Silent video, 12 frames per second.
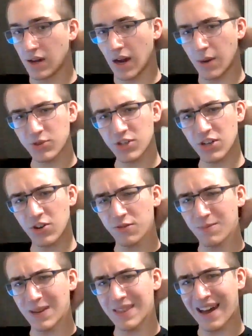I wish I could
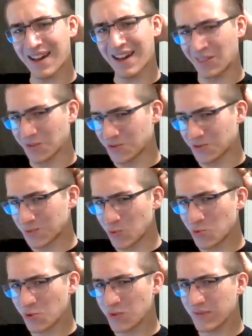have made that a little
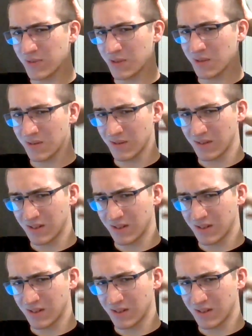smoother even,